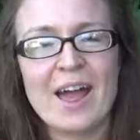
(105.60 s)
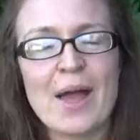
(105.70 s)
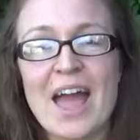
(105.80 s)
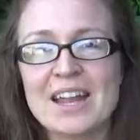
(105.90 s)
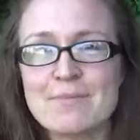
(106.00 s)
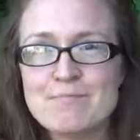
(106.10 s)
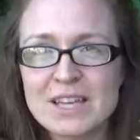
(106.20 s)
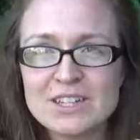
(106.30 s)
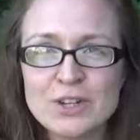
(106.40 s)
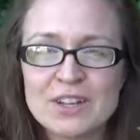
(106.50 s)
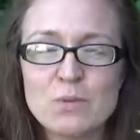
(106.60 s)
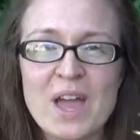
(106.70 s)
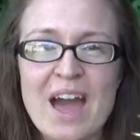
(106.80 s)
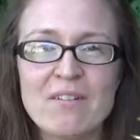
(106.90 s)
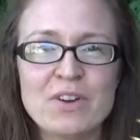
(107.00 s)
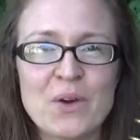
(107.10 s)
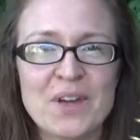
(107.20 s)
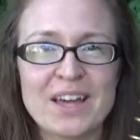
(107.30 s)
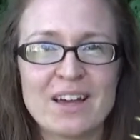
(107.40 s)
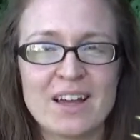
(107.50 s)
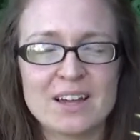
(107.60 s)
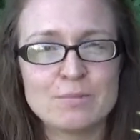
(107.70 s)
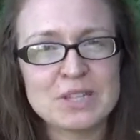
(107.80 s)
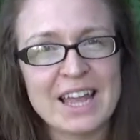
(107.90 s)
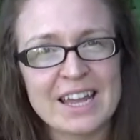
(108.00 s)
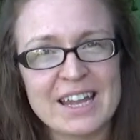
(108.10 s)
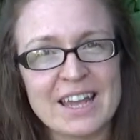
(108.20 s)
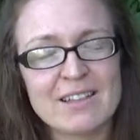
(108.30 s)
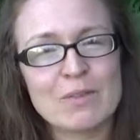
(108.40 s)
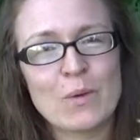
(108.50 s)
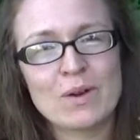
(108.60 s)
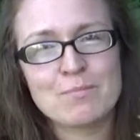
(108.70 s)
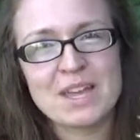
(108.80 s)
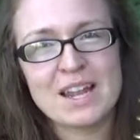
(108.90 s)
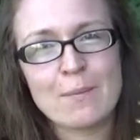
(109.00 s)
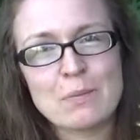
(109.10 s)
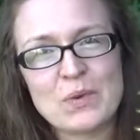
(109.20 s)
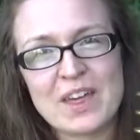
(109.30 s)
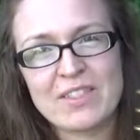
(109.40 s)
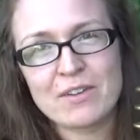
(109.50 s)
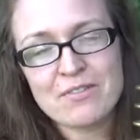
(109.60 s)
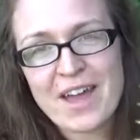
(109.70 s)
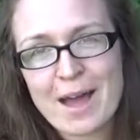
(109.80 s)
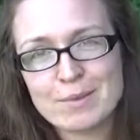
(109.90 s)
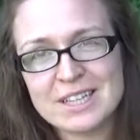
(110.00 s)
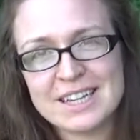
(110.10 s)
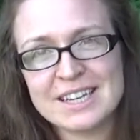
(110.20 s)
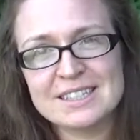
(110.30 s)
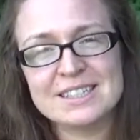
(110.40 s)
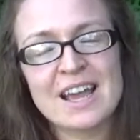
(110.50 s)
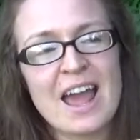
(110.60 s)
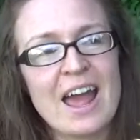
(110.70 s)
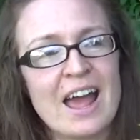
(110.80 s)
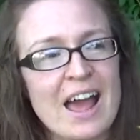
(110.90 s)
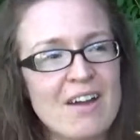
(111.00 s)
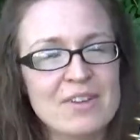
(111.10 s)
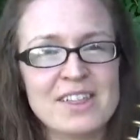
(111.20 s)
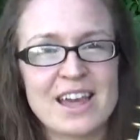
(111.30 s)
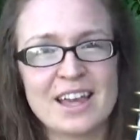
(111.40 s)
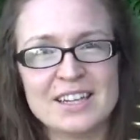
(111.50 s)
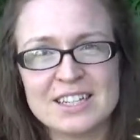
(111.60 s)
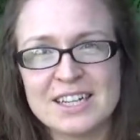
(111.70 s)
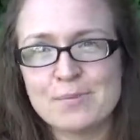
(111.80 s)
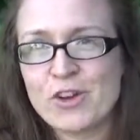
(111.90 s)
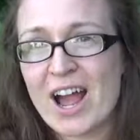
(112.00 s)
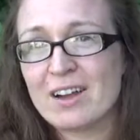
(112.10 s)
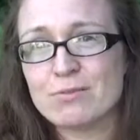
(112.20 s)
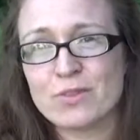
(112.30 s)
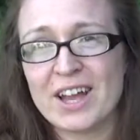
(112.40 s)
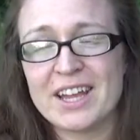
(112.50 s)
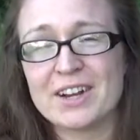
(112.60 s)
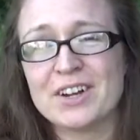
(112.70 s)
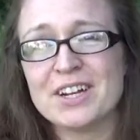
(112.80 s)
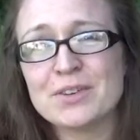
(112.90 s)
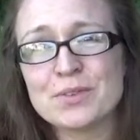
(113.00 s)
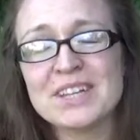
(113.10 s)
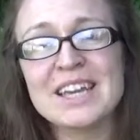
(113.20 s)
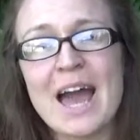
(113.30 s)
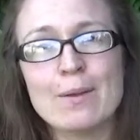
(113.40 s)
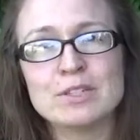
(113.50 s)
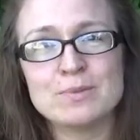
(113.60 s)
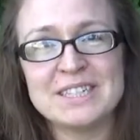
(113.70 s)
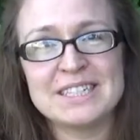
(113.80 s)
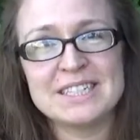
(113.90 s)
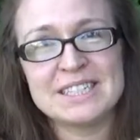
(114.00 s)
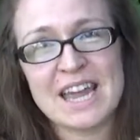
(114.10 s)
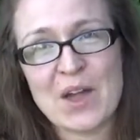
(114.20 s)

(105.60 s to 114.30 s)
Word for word: any meal trains we have going on, play dates or meetups with other families. Everything I can keep track of right here, and it really helps me to stay